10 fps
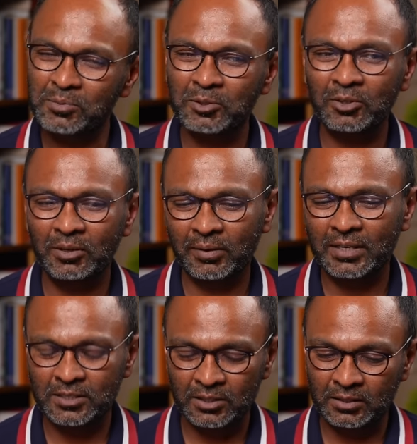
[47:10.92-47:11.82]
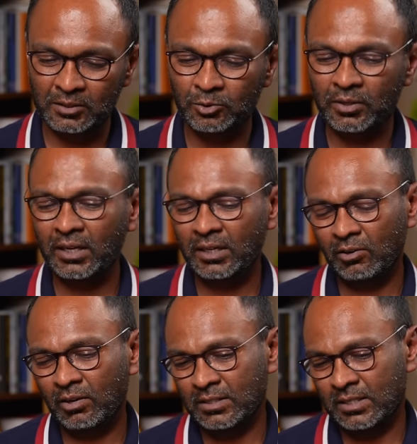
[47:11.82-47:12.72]
absolutely. Because today,
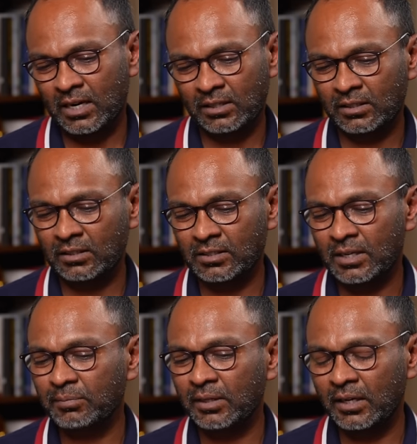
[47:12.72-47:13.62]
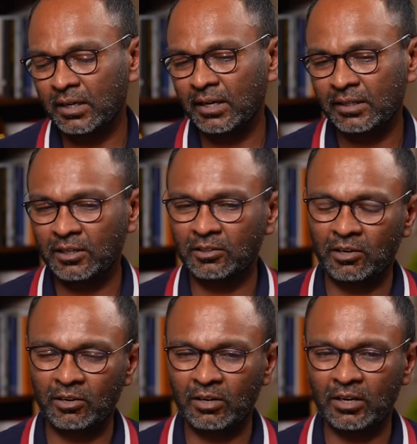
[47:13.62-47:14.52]
I started something in LinkedIn
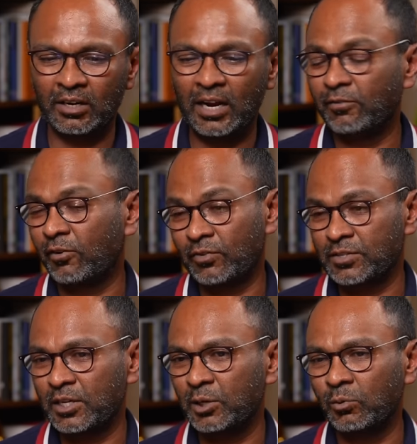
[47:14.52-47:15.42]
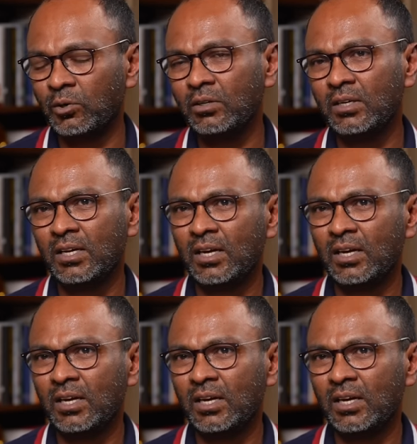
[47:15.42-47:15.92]
called Life of a CEO.